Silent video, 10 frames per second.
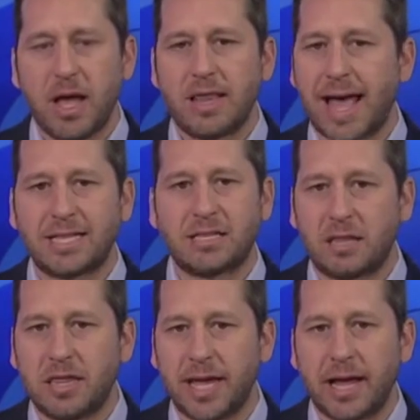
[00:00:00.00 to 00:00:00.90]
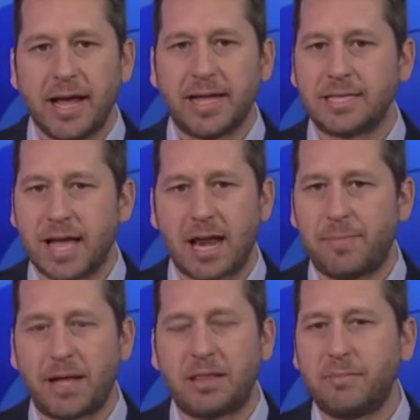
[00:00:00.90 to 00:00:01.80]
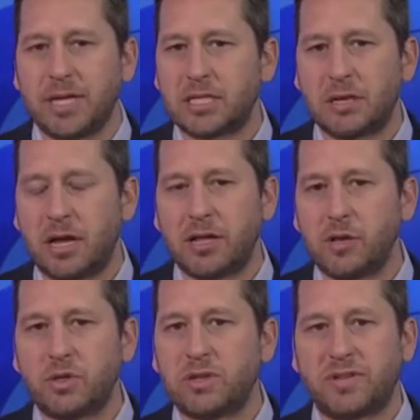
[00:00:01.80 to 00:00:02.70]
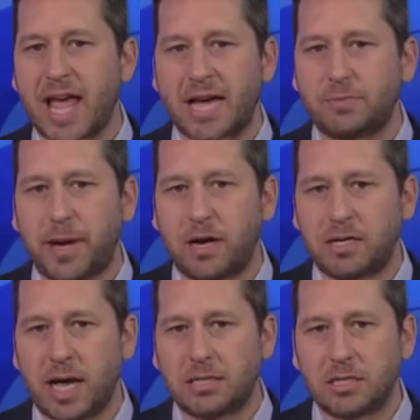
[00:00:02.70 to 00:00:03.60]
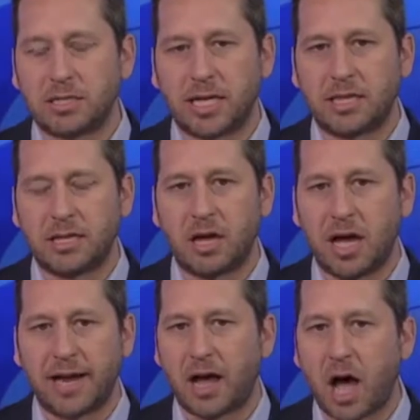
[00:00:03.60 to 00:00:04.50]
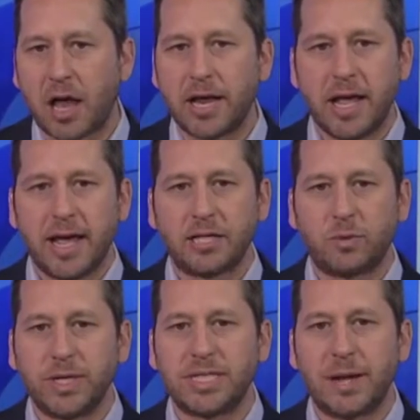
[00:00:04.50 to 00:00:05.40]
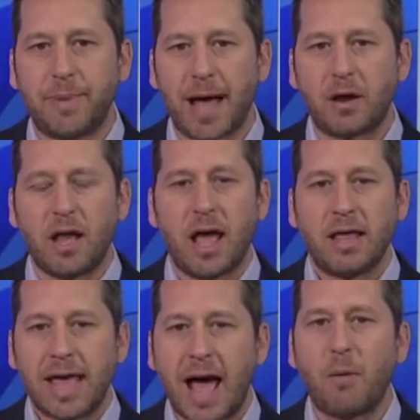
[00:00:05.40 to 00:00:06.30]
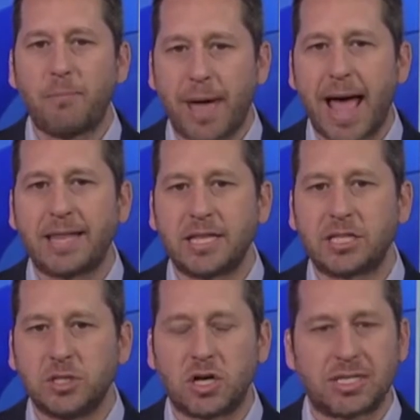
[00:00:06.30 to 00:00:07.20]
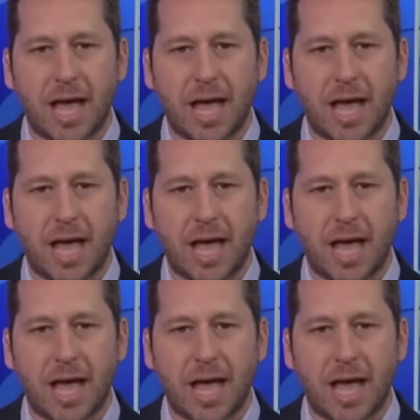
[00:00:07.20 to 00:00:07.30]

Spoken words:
That's the thing. It's not about the misuse of taxpayer dollars at HUD. It's really about how bad this looks.